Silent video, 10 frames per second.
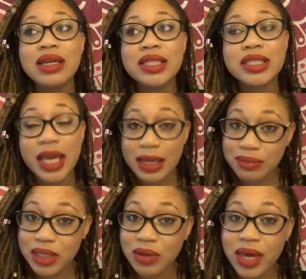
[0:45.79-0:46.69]

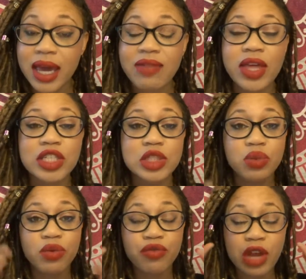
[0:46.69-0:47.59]
shaped okay they just
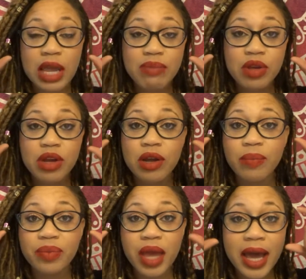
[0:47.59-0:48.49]
will frame your
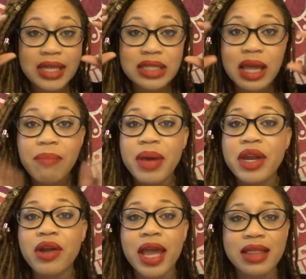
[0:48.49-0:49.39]
eyes a lot
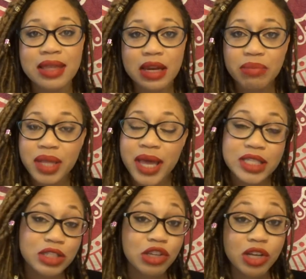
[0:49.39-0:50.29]
better and that
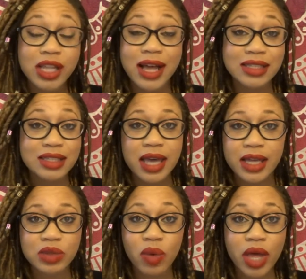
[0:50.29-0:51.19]
applies to your glasses
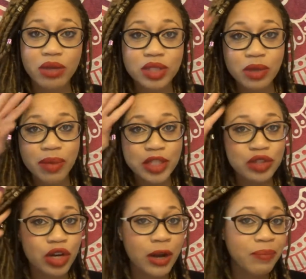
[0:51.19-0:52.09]
as well so make
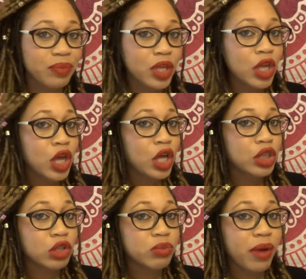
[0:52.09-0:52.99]
sure
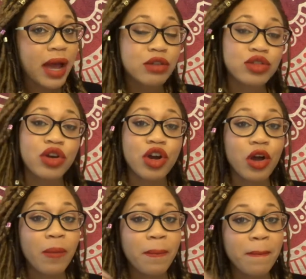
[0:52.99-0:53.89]
those brows girl